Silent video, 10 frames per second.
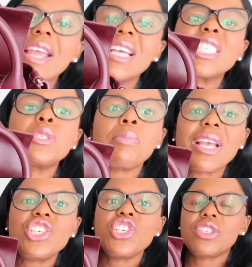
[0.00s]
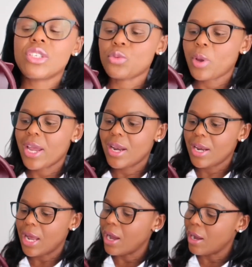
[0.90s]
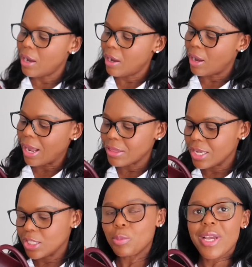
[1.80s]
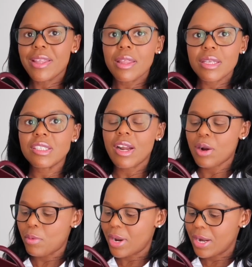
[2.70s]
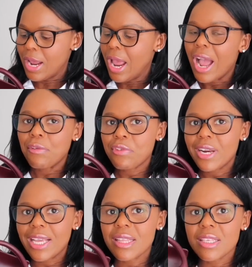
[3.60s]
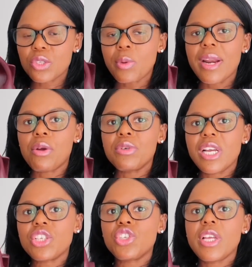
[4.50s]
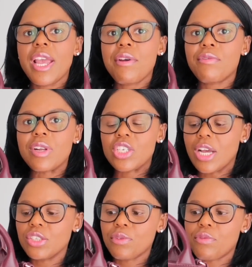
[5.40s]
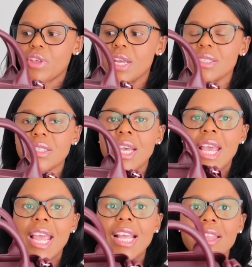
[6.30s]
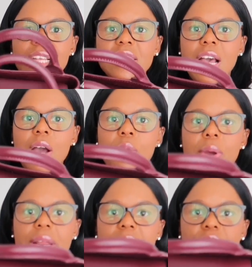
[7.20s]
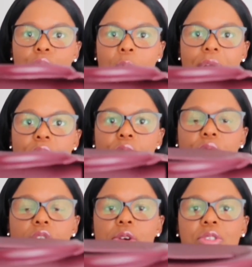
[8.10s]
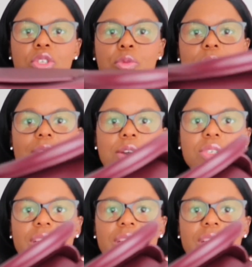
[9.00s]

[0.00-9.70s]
spacious as well. I think it's bigger than the Zara one. I feel like in this one I could actually have tons of things, and that's how it is when you close it without